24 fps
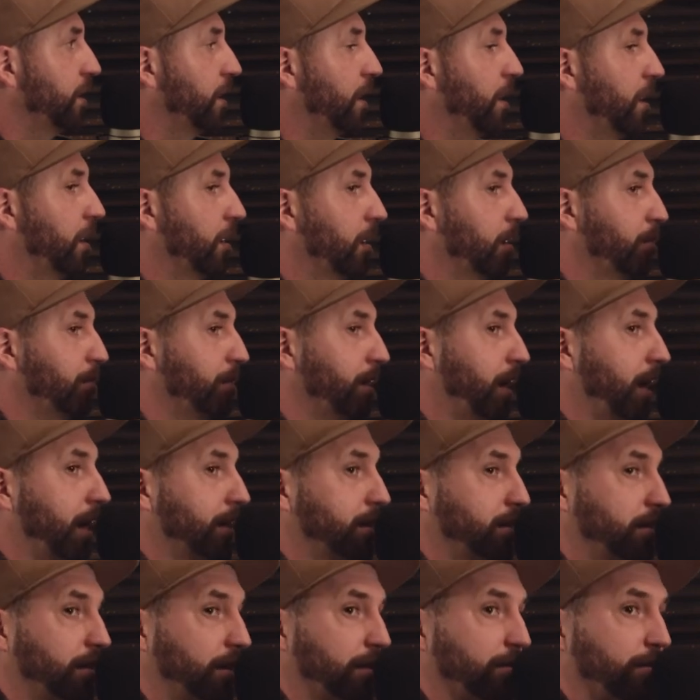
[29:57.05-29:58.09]
going to harm
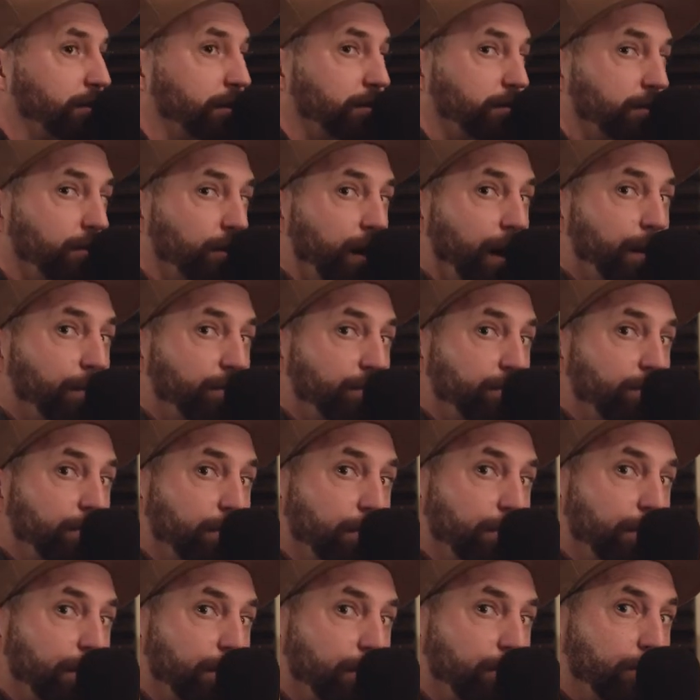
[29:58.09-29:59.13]
Nazis, because you
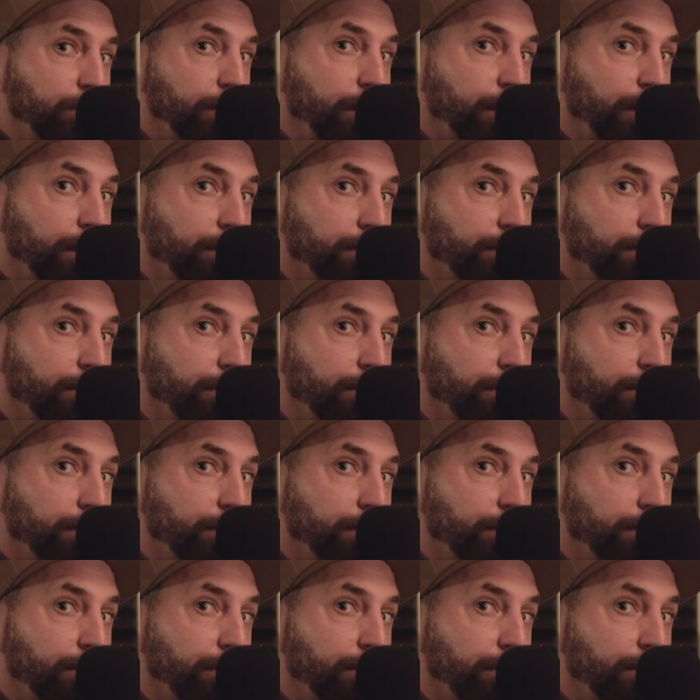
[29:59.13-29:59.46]
absolutely should.